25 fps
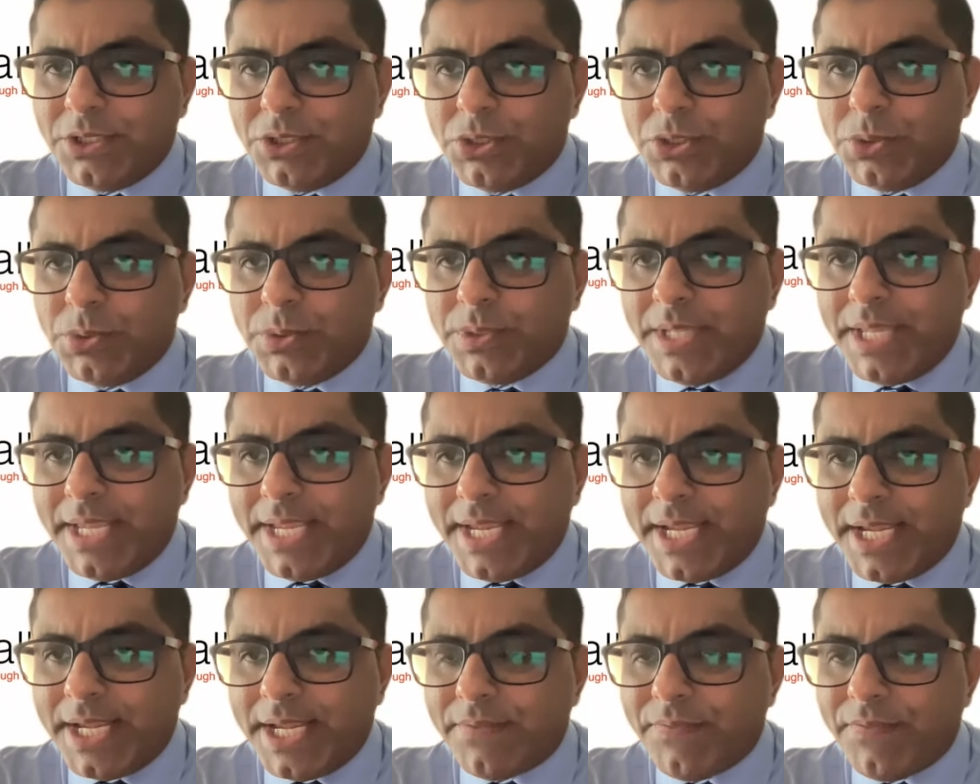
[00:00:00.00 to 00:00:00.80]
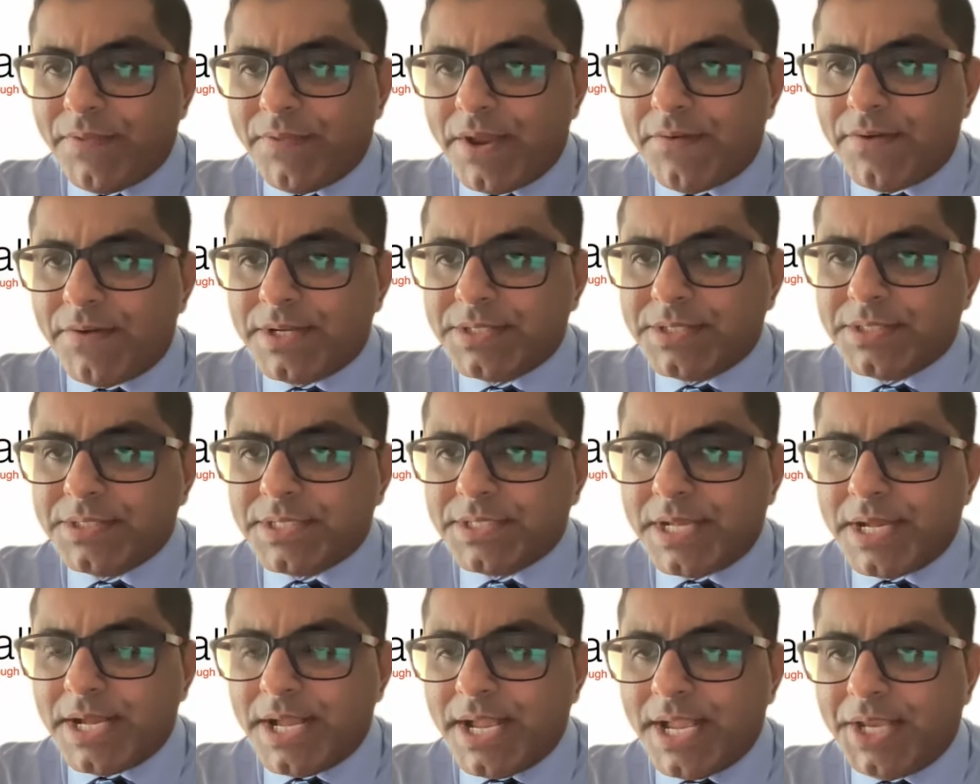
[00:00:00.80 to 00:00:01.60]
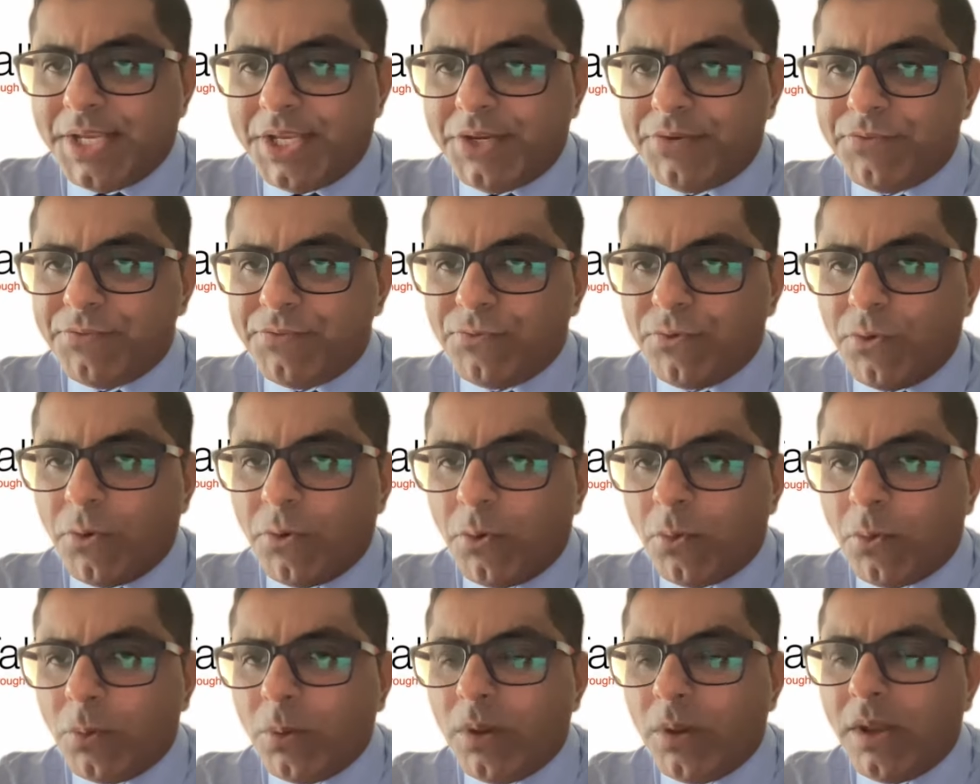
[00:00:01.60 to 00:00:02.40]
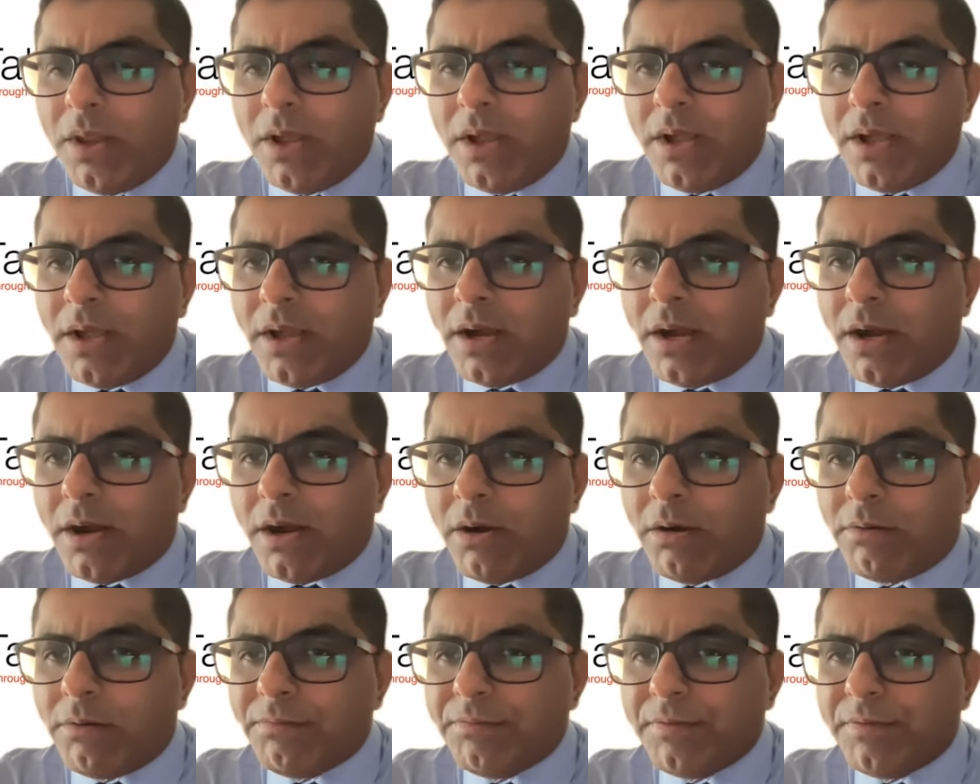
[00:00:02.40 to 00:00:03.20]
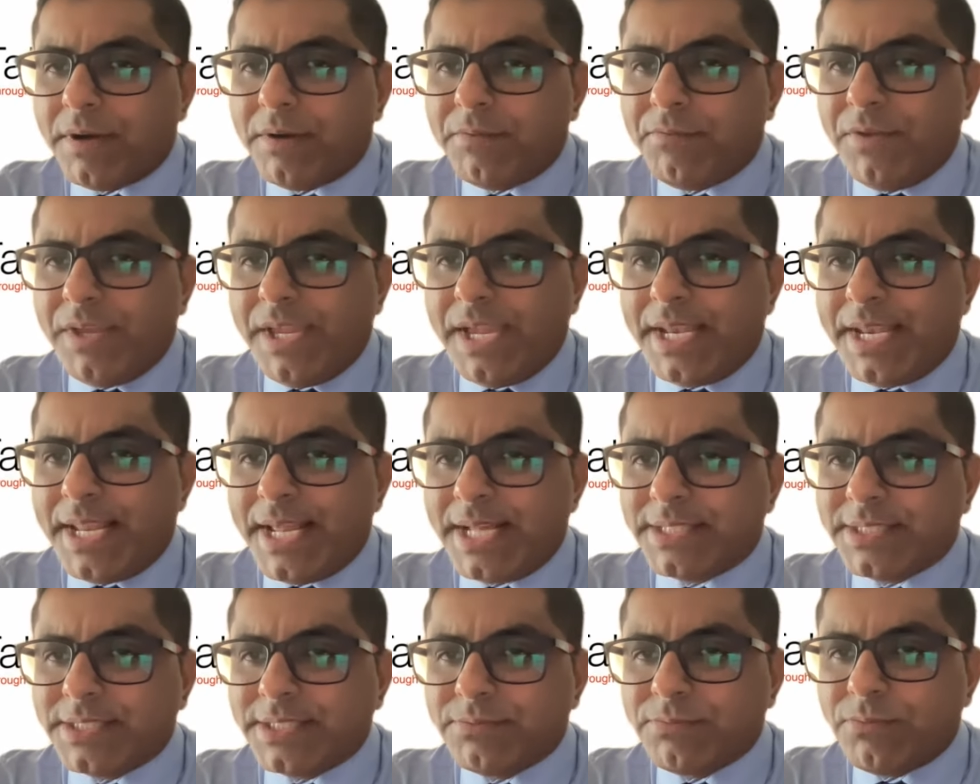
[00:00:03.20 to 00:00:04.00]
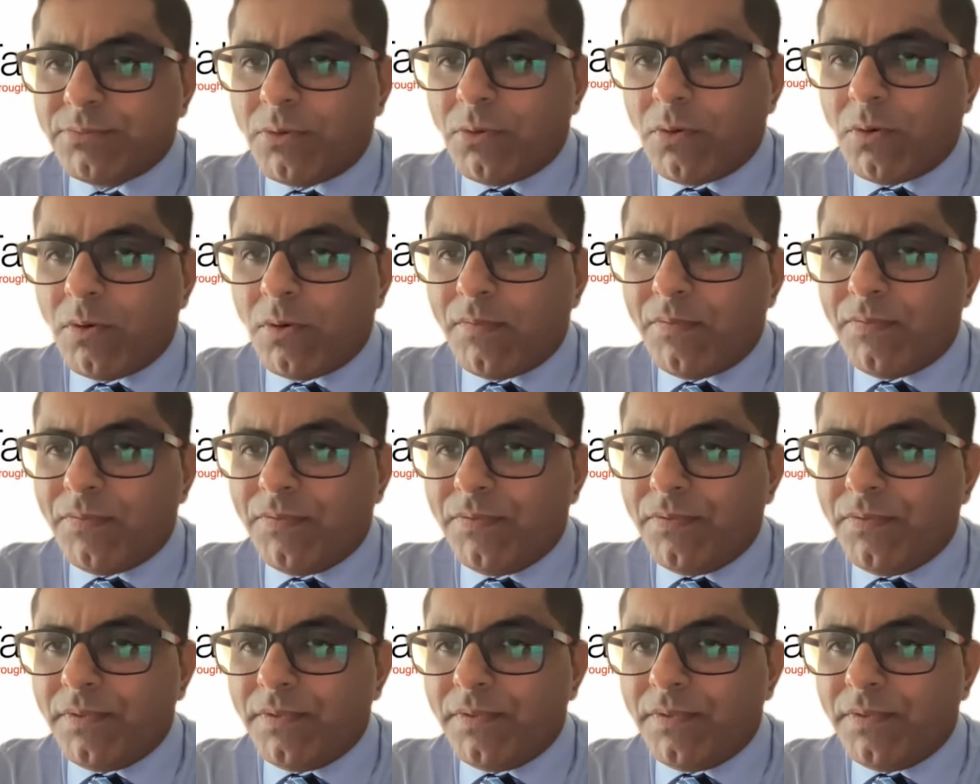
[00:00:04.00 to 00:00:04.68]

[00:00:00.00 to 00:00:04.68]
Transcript: Do you think there is uh, any role of uh, VNS for